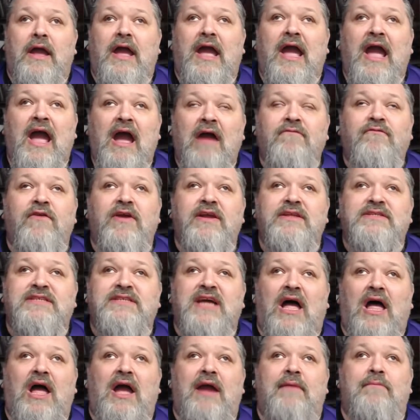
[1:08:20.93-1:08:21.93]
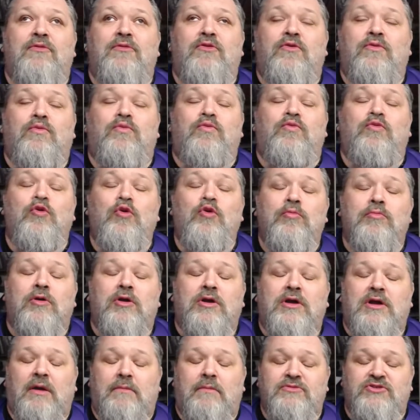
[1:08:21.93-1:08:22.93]
Every time the
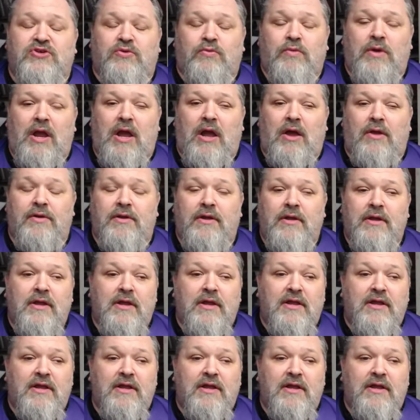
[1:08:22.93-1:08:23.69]
rumor comes around